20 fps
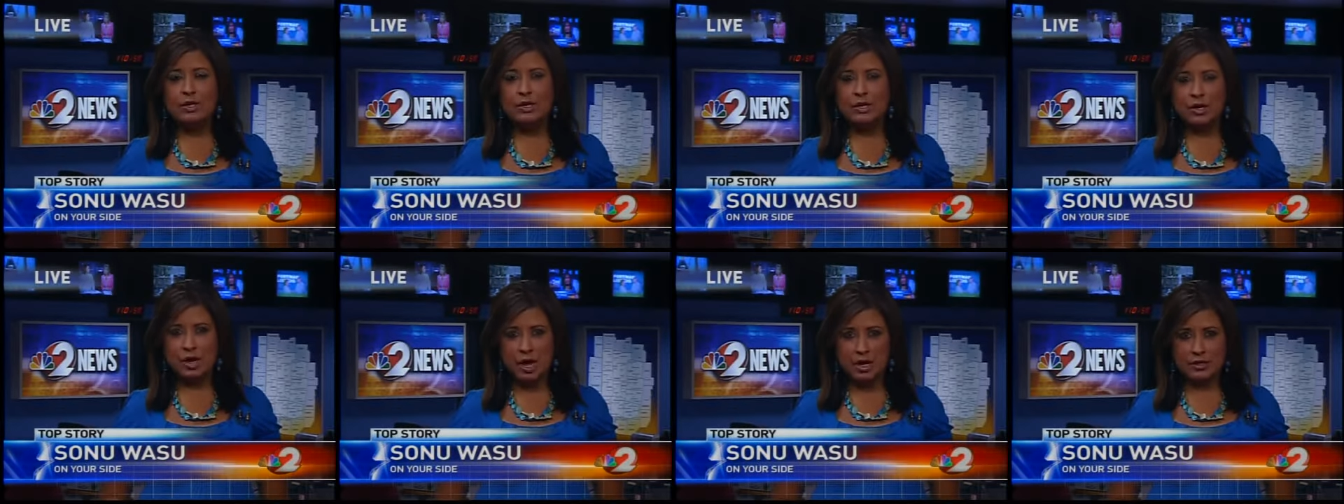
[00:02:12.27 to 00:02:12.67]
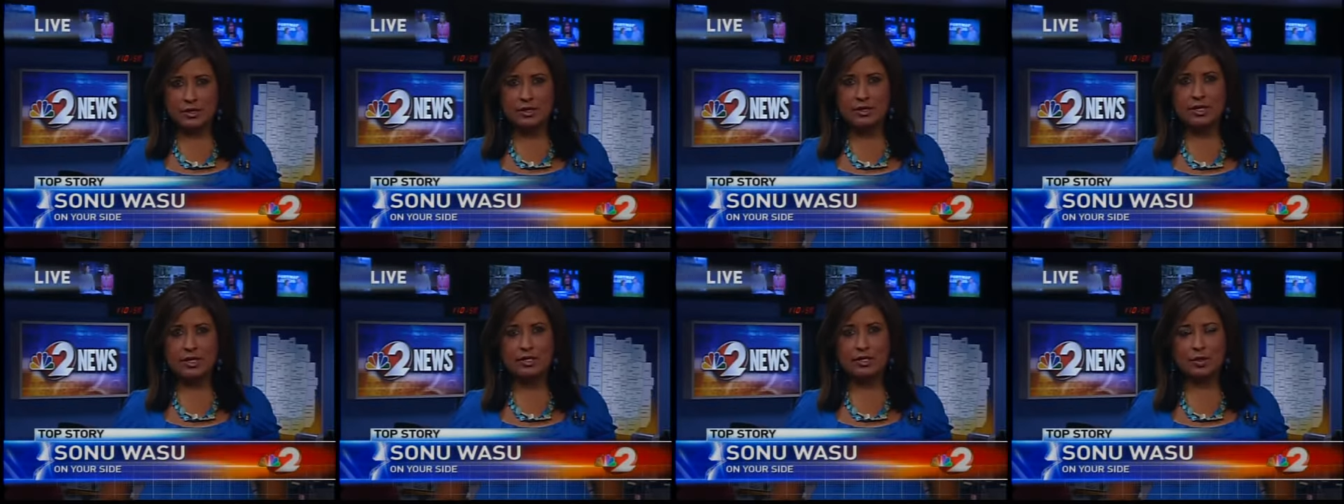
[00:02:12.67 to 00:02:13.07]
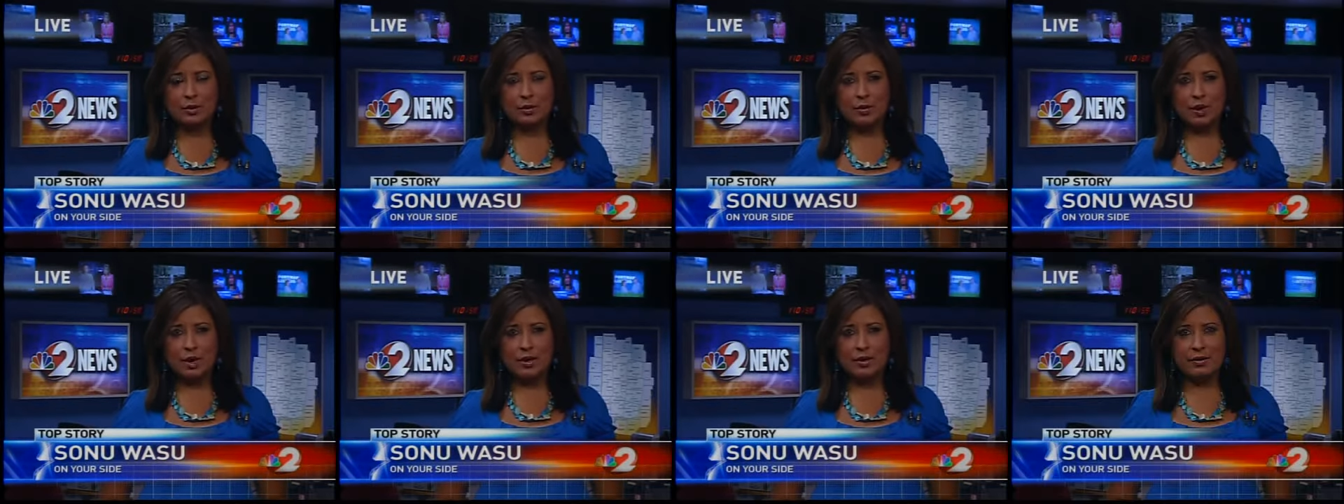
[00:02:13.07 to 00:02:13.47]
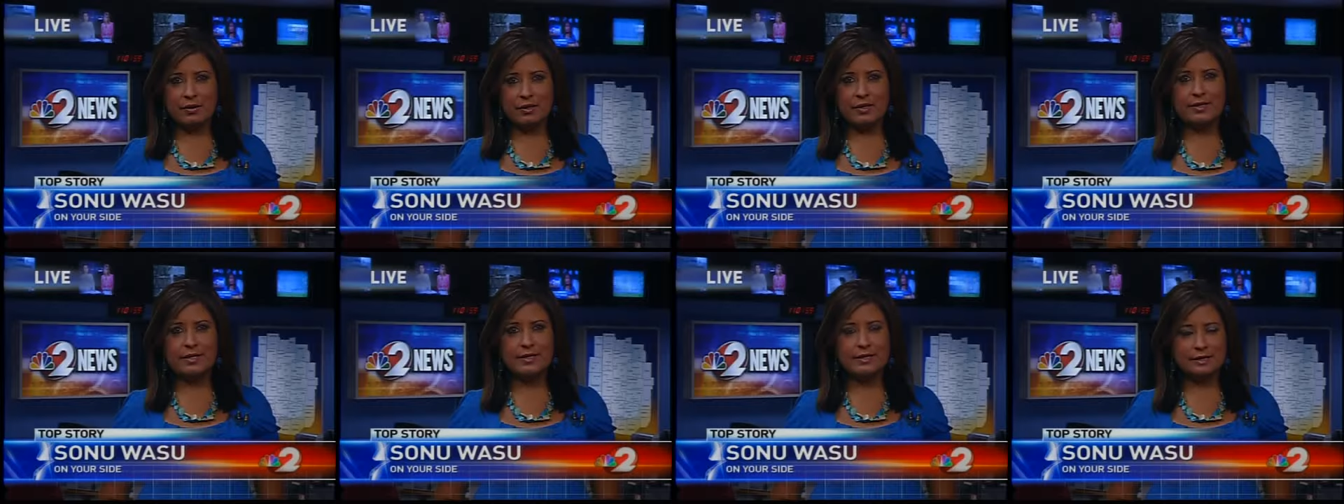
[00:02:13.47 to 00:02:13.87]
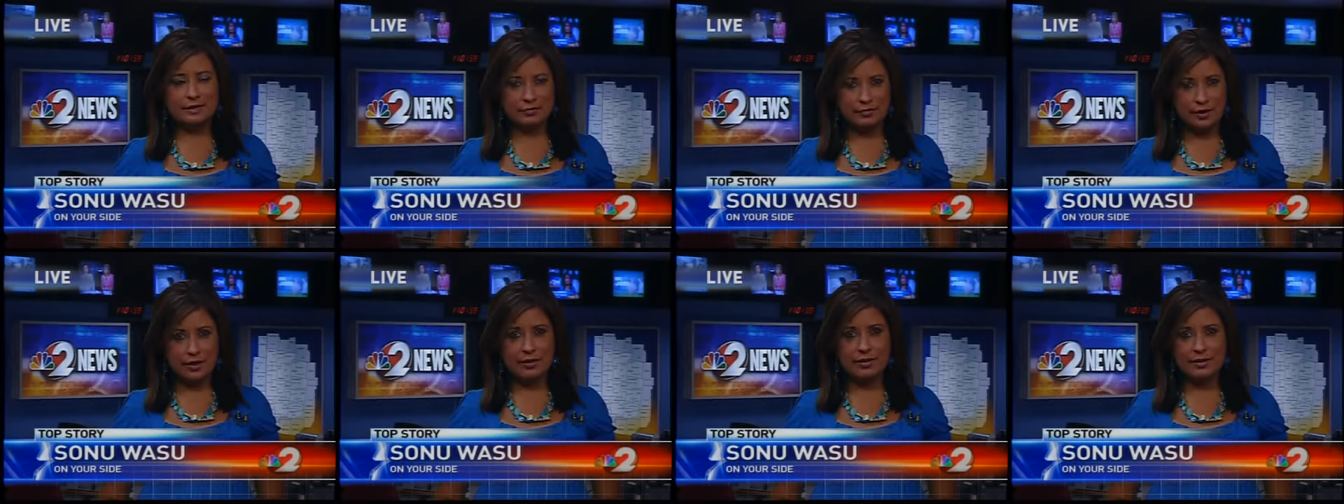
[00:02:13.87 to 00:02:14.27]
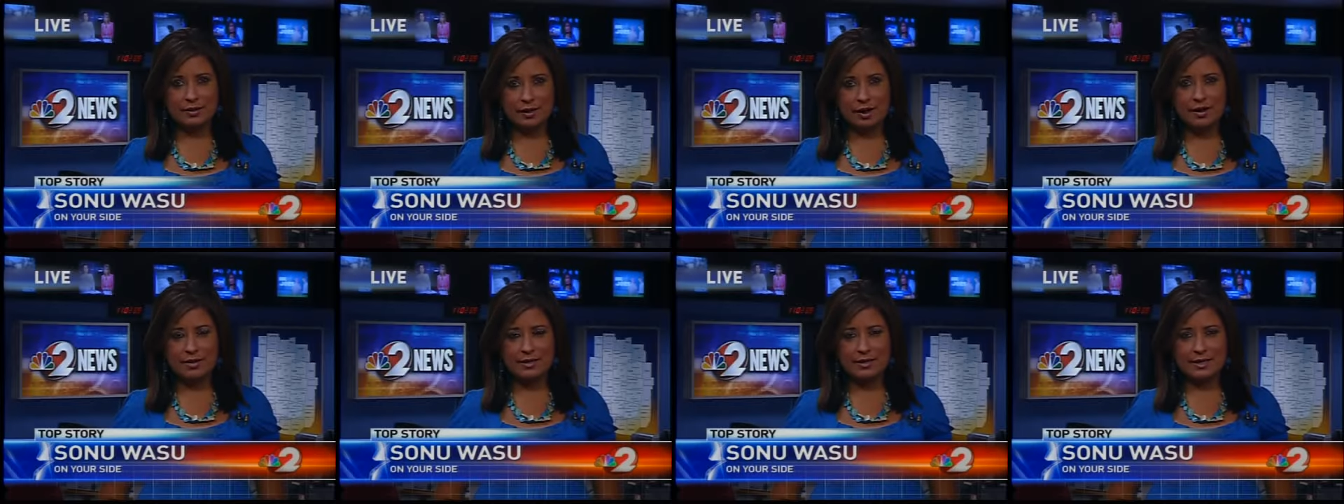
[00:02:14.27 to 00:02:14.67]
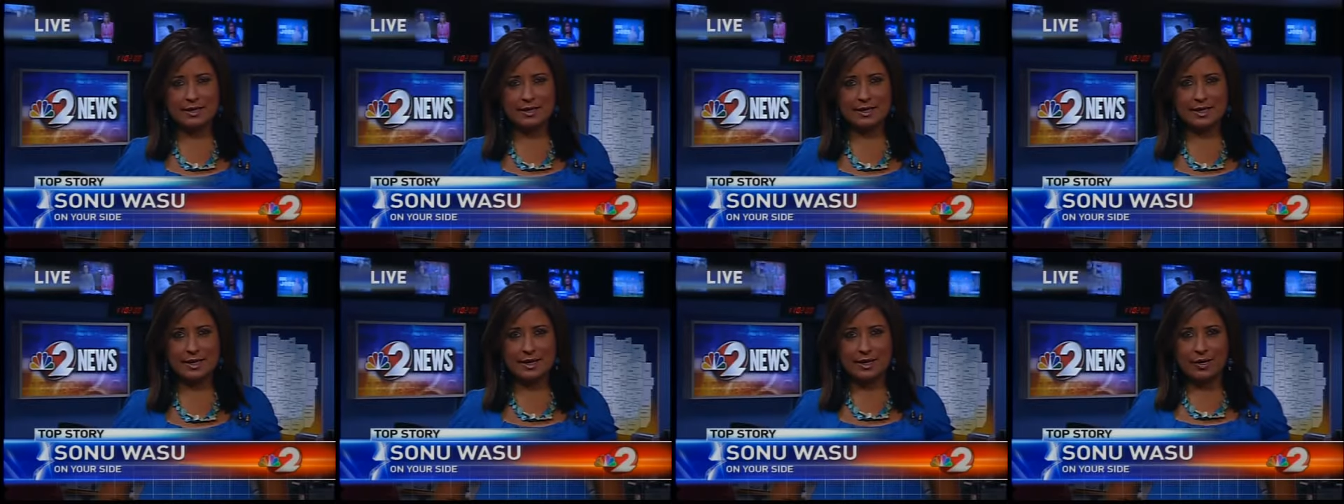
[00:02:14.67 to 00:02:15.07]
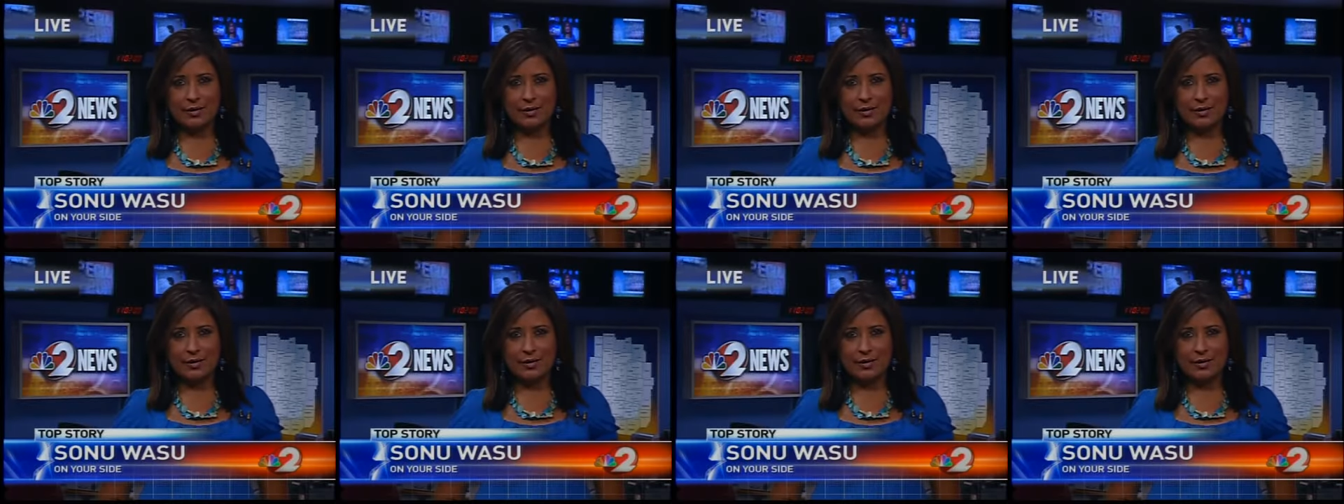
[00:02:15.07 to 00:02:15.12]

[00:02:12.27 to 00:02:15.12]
not to touch the water. It is very toxic.